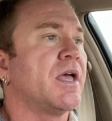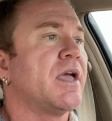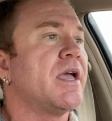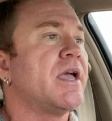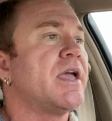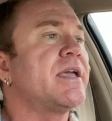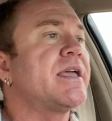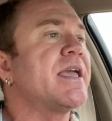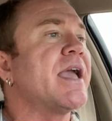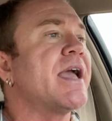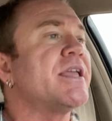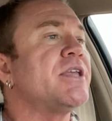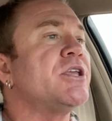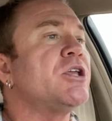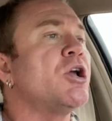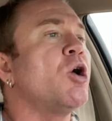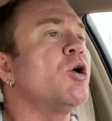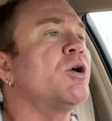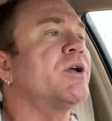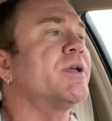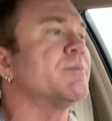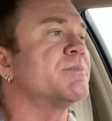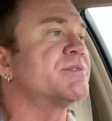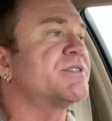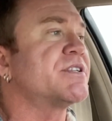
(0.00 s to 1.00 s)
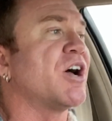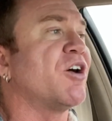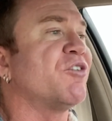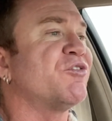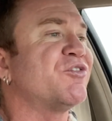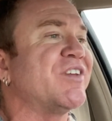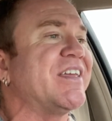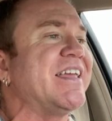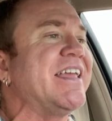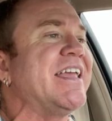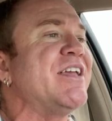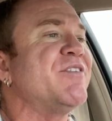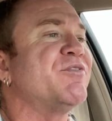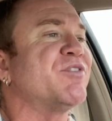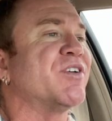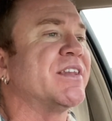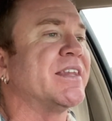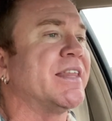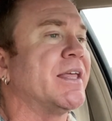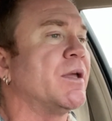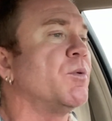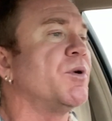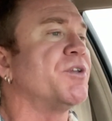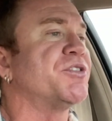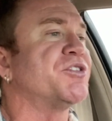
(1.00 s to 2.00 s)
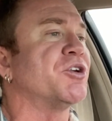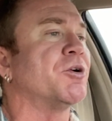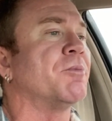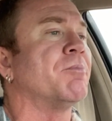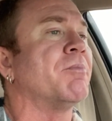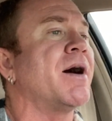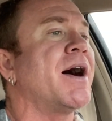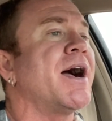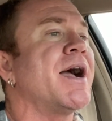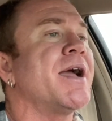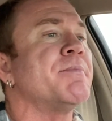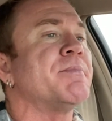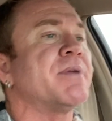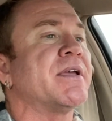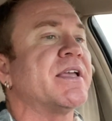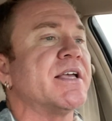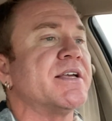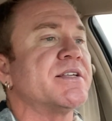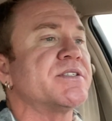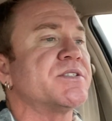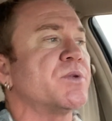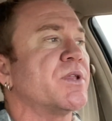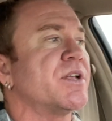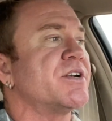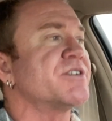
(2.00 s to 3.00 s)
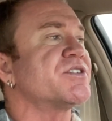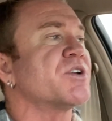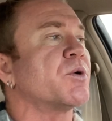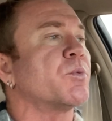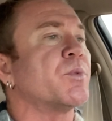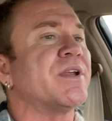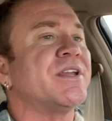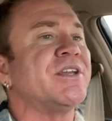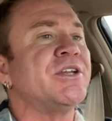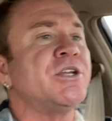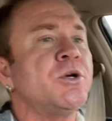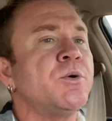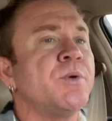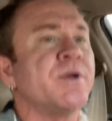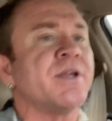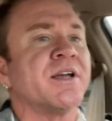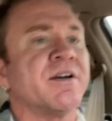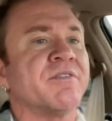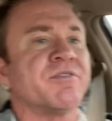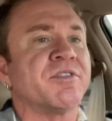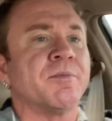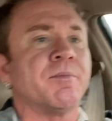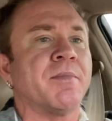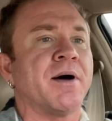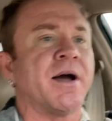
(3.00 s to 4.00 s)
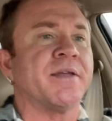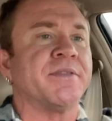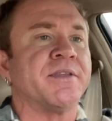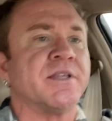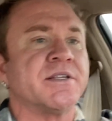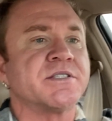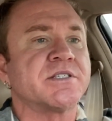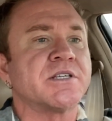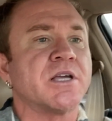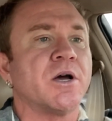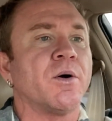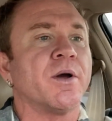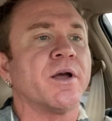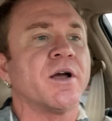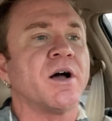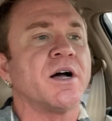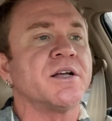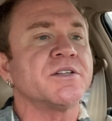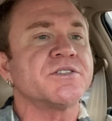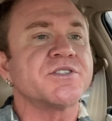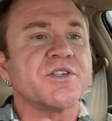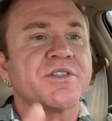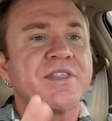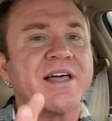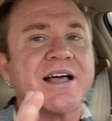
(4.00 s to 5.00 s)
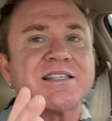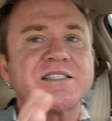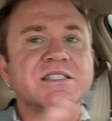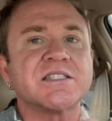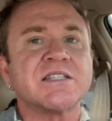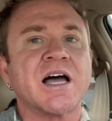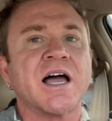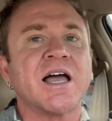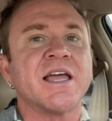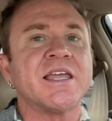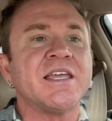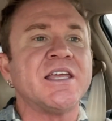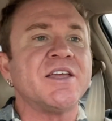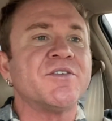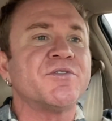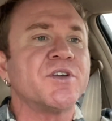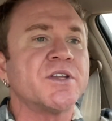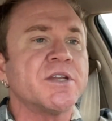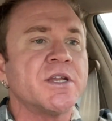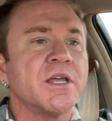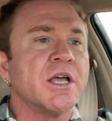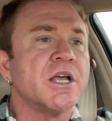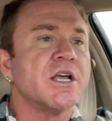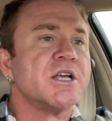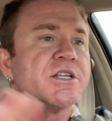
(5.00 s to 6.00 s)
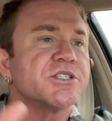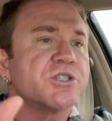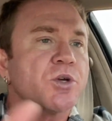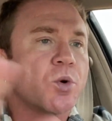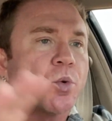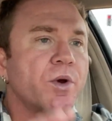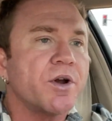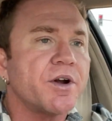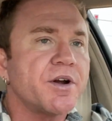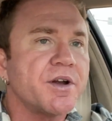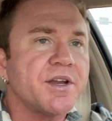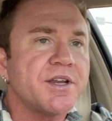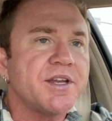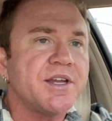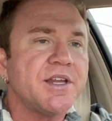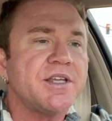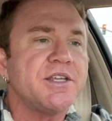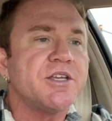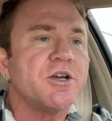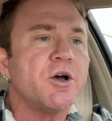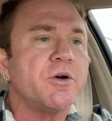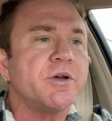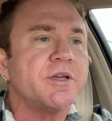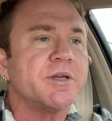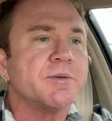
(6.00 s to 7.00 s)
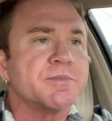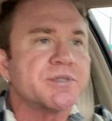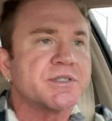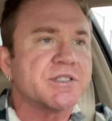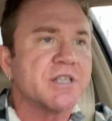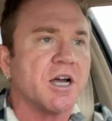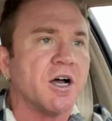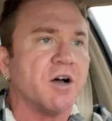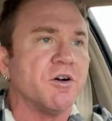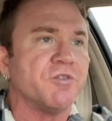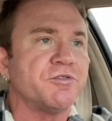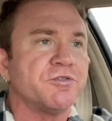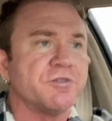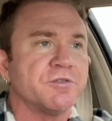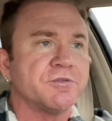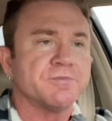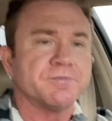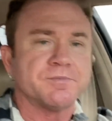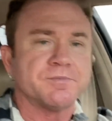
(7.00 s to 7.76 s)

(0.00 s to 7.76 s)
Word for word: he can't yoke himself evenly with your mind because there's a renewing of the mind that's going on, so that's not even. So where did he yoke himself?